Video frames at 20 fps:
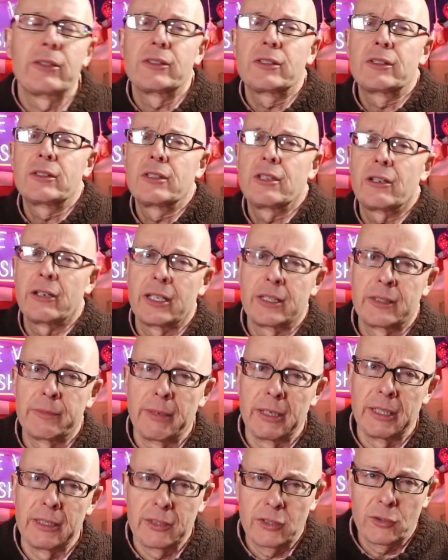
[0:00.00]
Sorry, that's
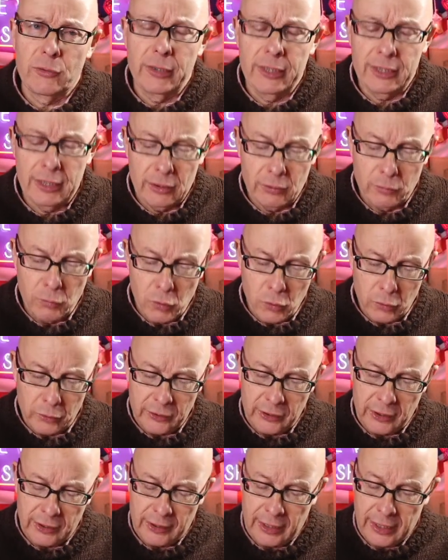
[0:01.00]
me squeezing the
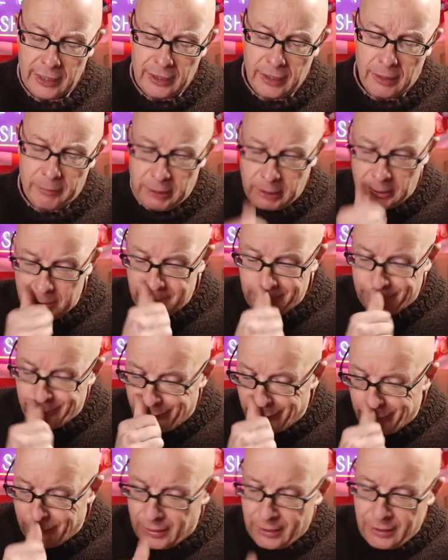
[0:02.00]
warts as they come in.
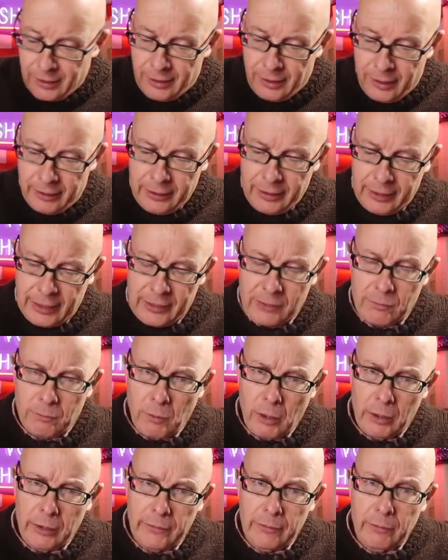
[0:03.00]
I think that's
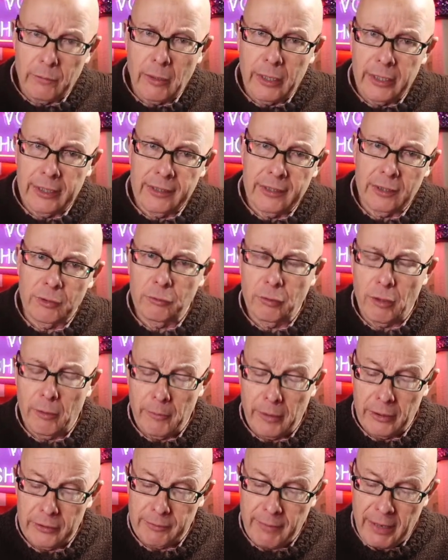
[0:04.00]
one of the ways that
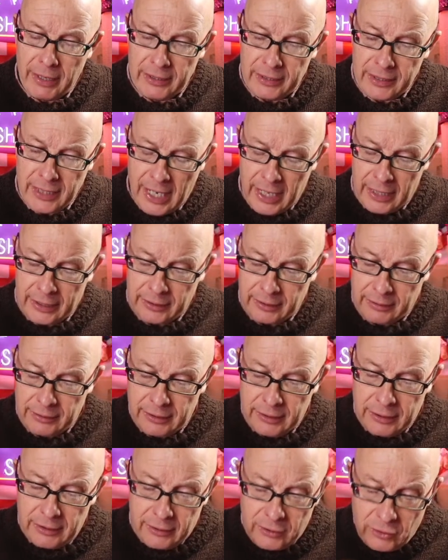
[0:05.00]
Cromwell's men attacked, isn't
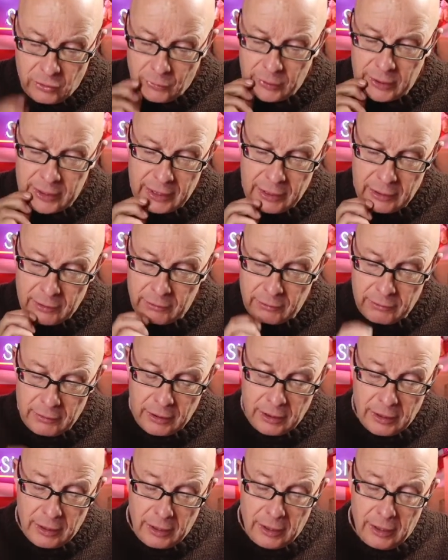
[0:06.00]
it? Squeezing
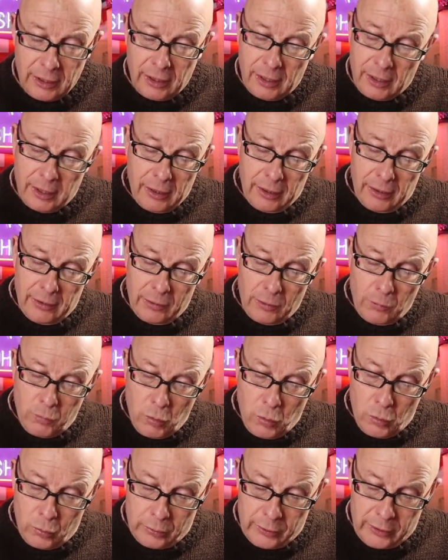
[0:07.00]
the
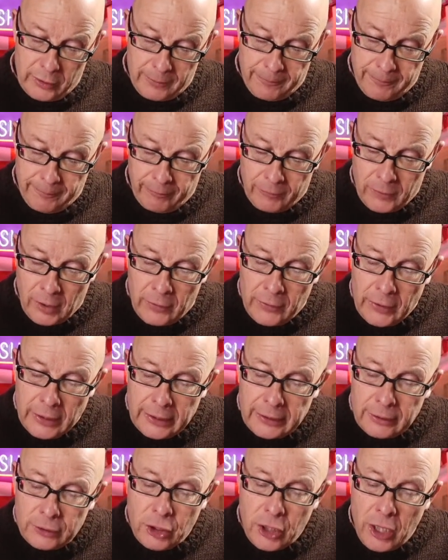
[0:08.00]
warts. The
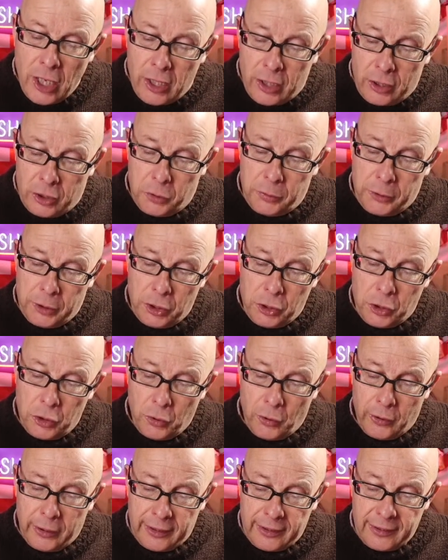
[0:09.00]
little church which
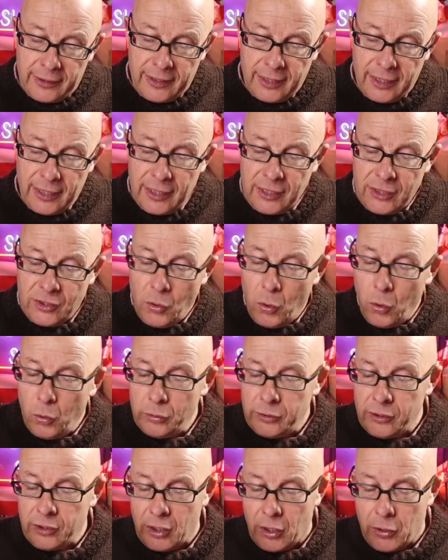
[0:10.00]
adjoins is
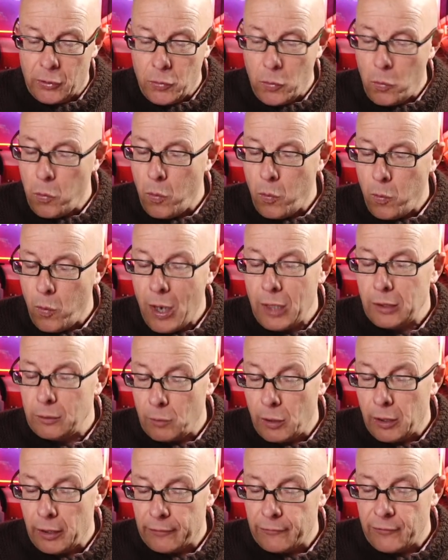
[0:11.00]
also well
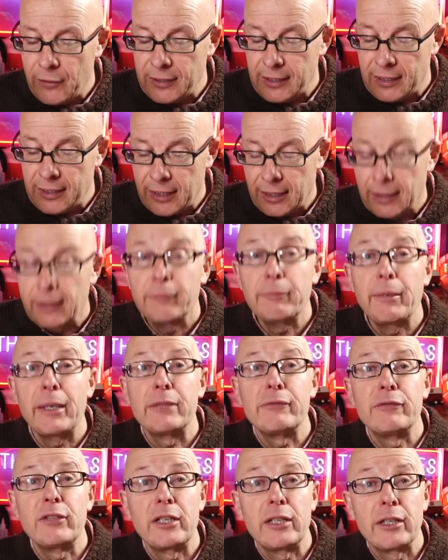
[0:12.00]
worth visiting. Made a
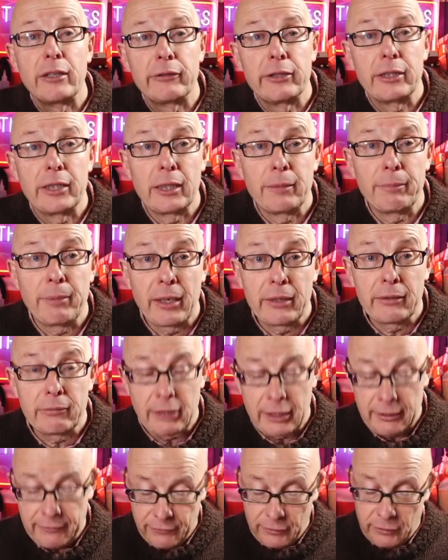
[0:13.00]
video in there, by the
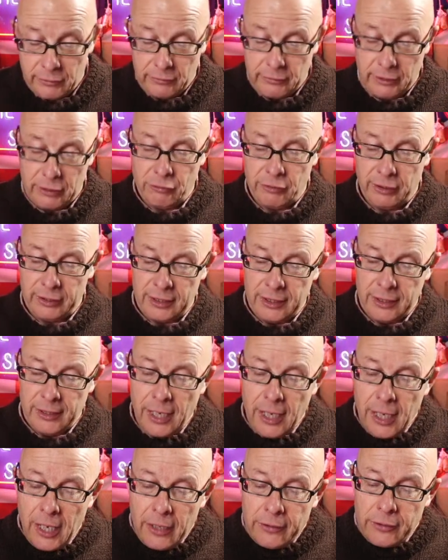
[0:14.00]
way, if you were interested.
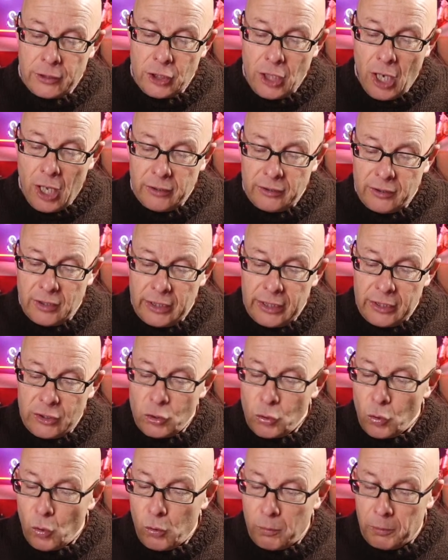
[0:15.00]
The chancel is
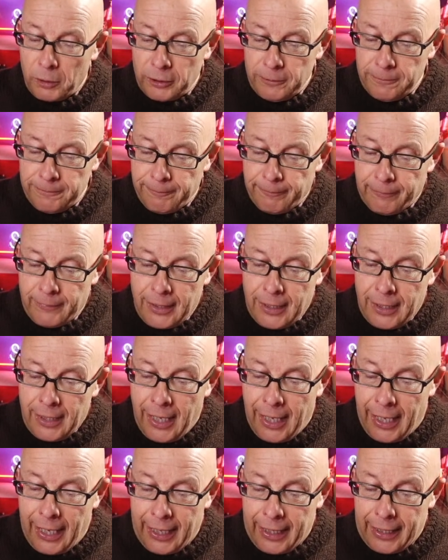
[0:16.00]
Norman,
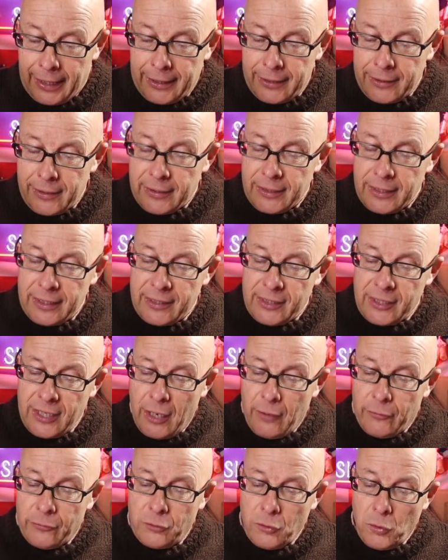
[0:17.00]
and the
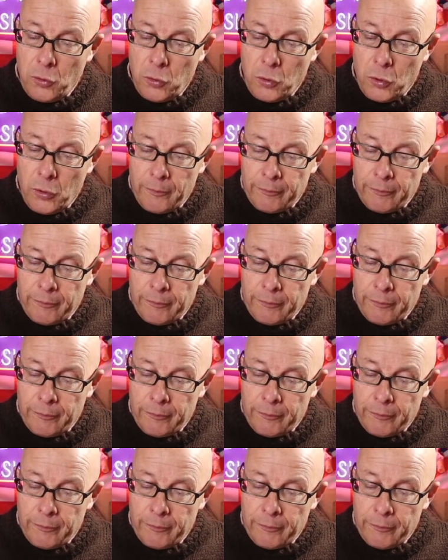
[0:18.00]
south door,